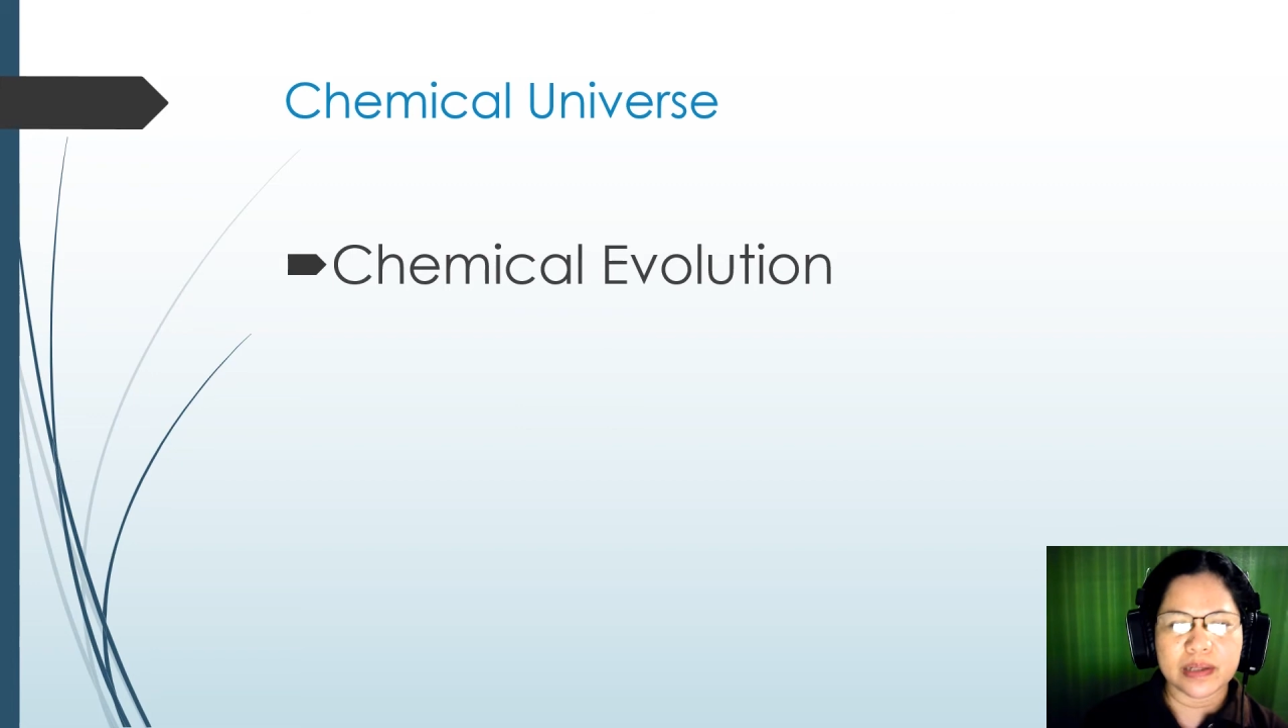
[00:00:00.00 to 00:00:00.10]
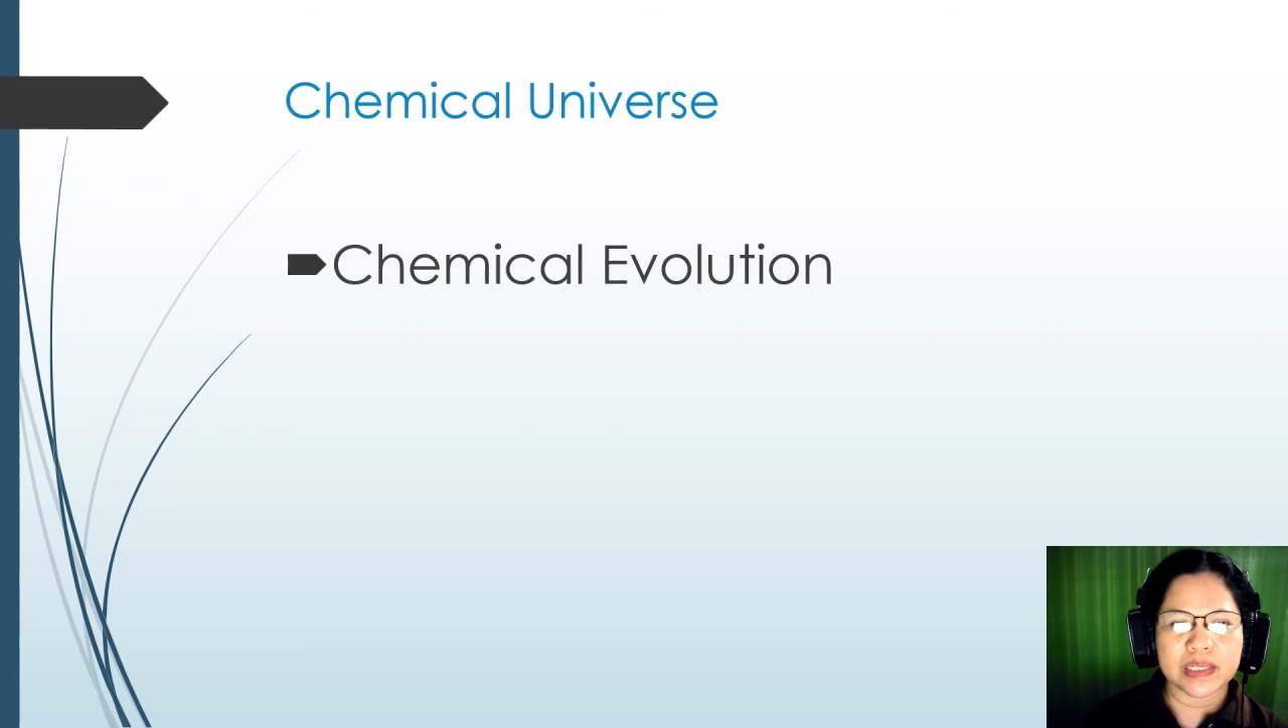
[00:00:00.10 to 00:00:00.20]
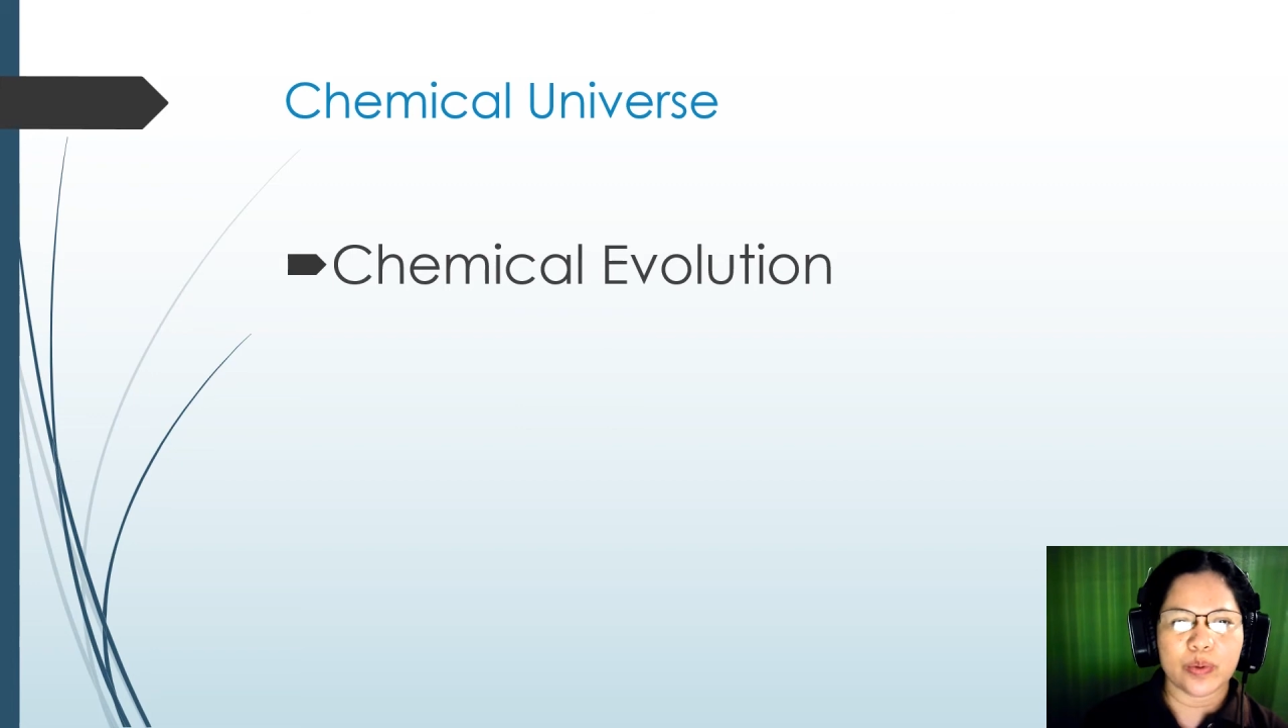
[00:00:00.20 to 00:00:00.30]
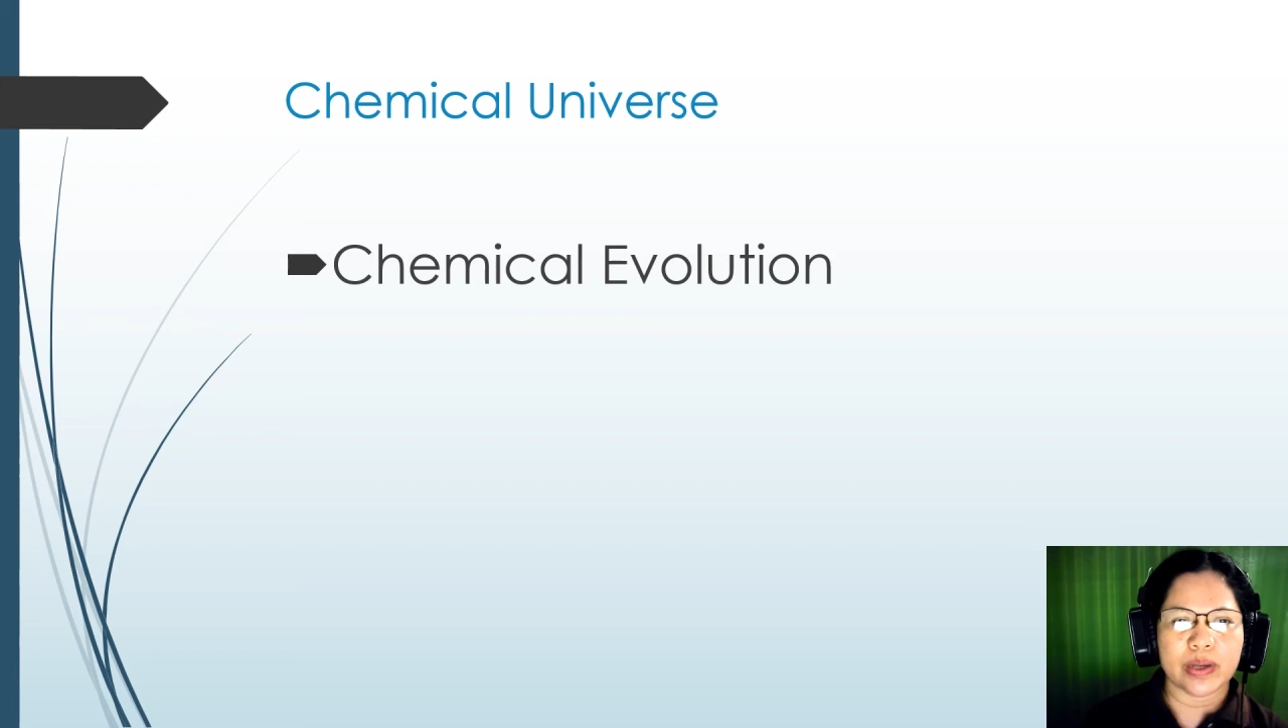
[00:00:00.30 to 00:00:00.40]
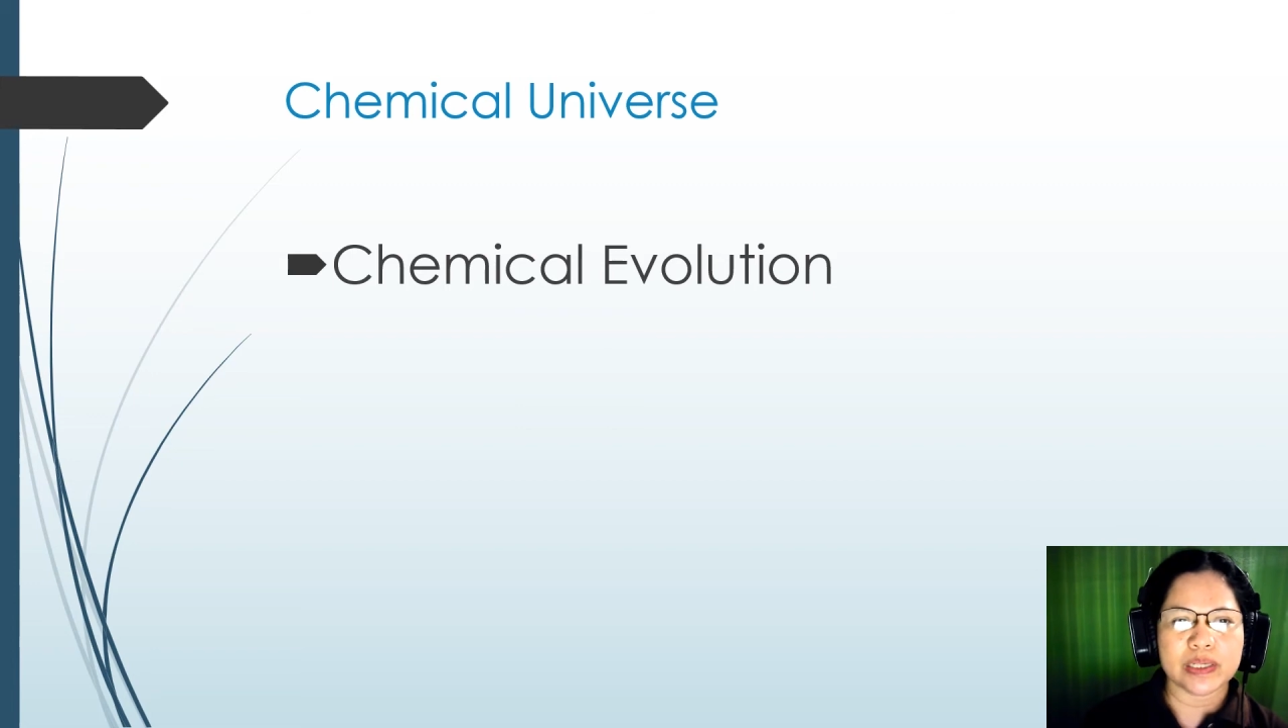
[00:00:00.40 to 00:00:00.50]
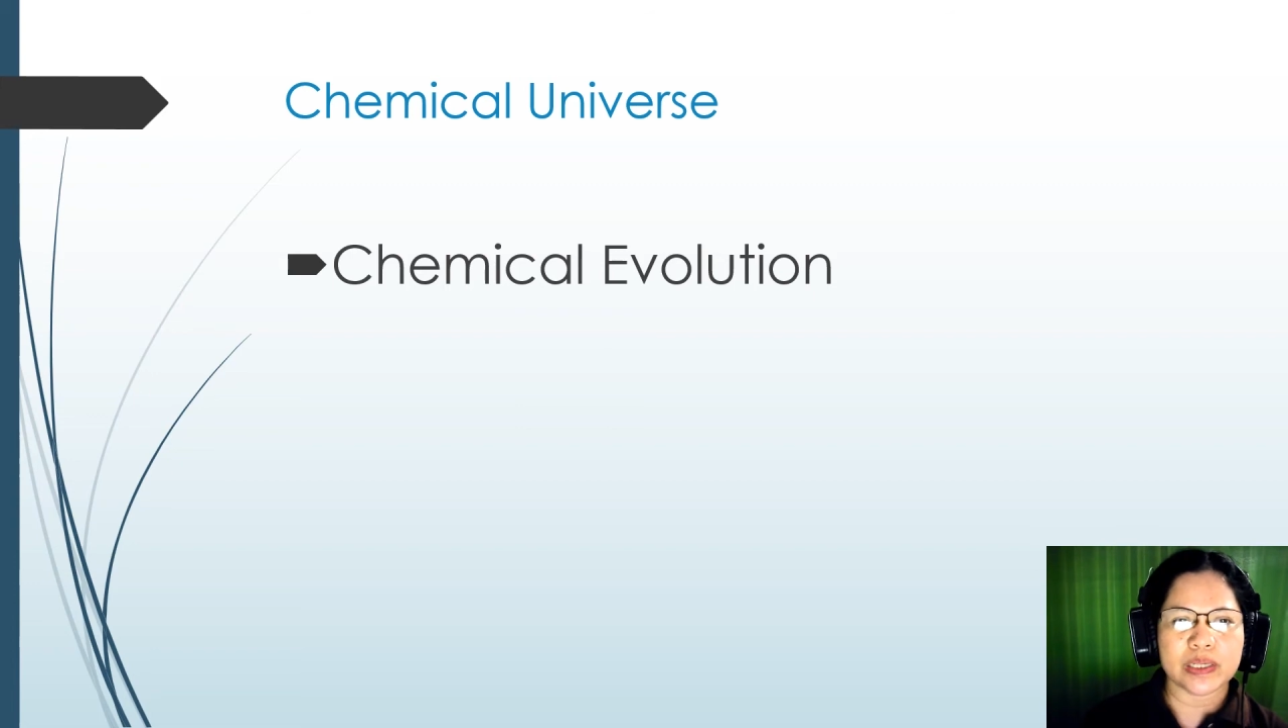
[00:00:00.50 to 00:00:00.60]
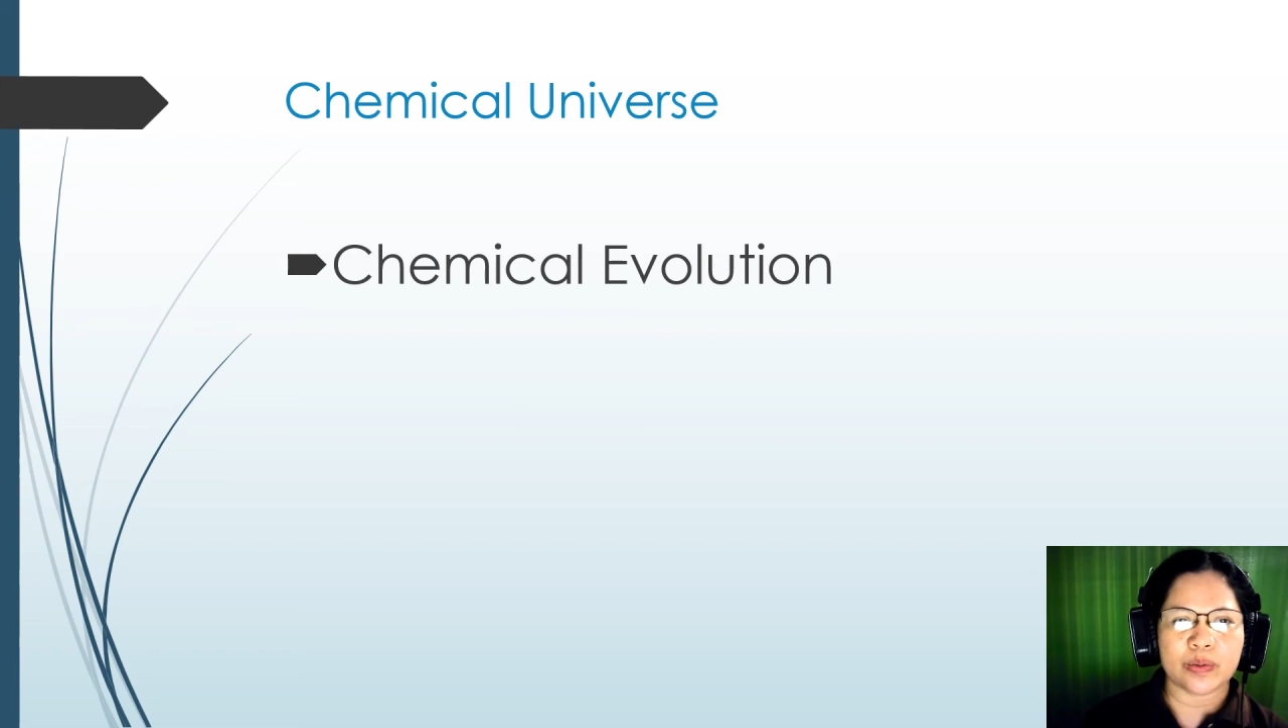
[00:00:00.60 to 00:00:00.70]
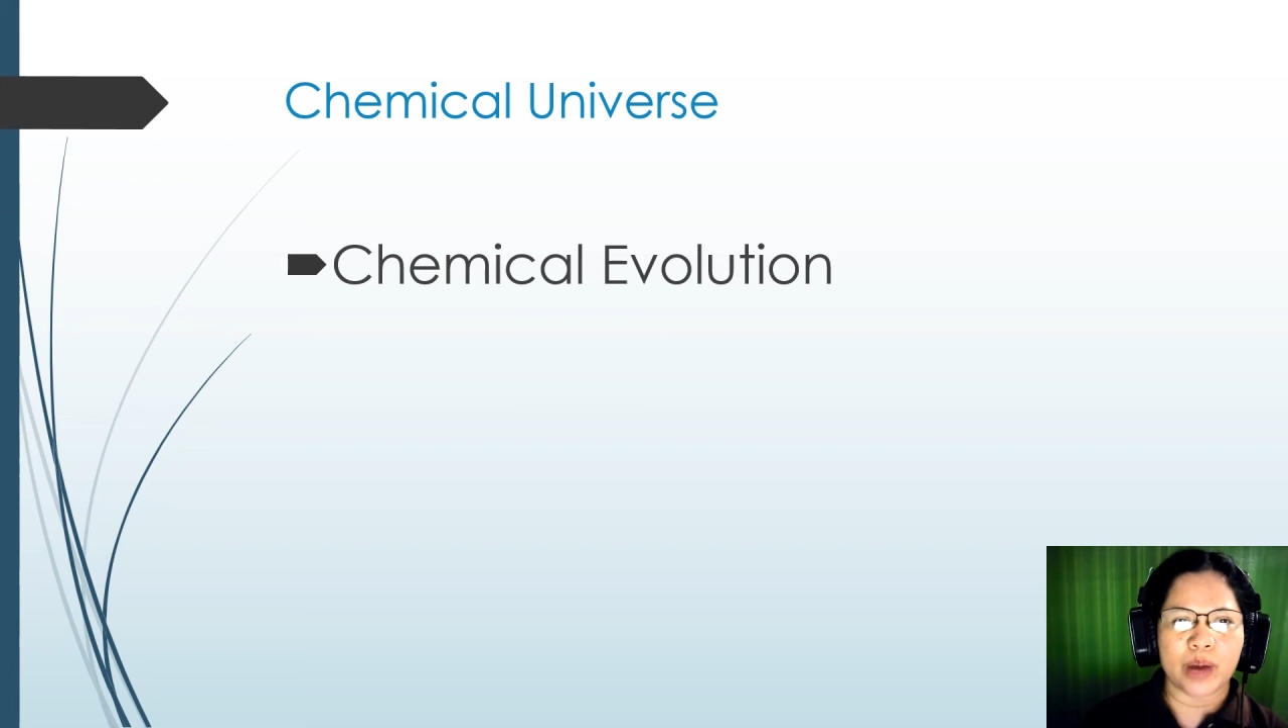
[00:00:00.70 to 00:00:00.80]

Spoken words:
sequence of